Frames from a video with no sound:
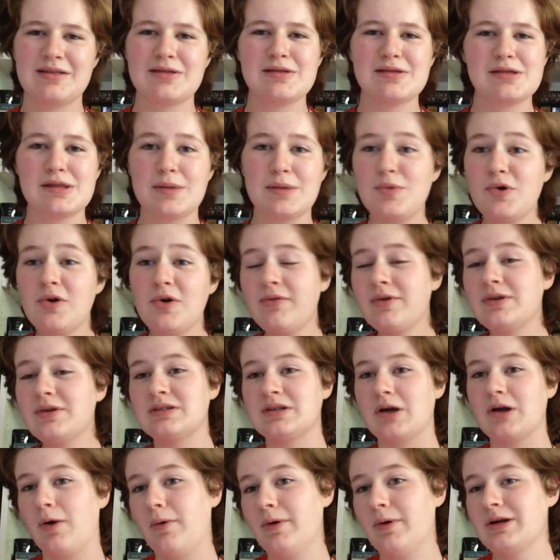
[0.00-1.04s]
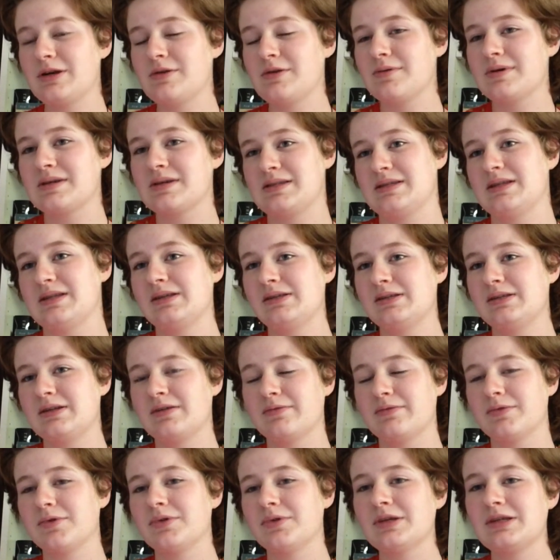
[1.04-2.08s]
the movie's going to exist
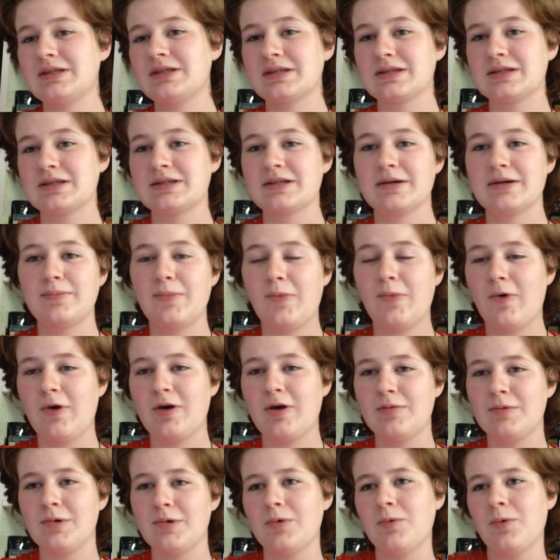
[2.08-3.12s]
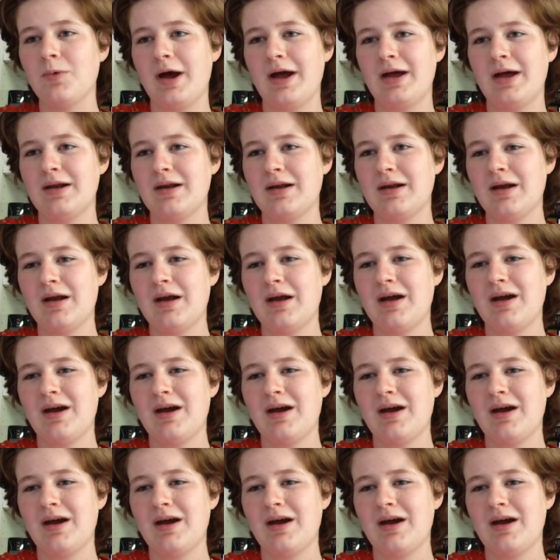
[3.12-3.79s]
and release at some point, but when,